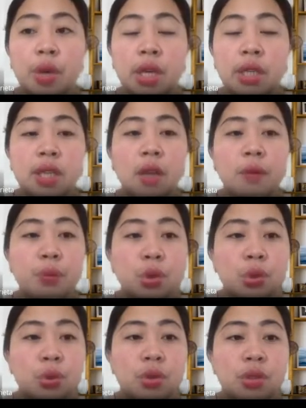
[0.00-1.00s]
and
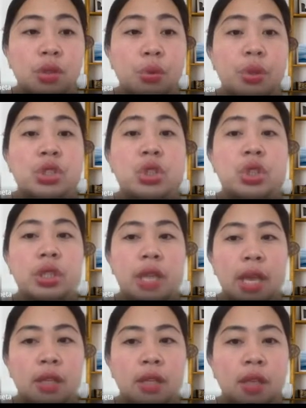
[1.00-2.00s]
produce richer
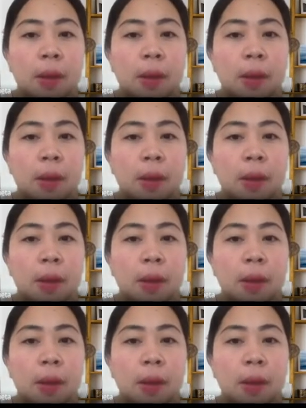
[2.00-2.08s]
data.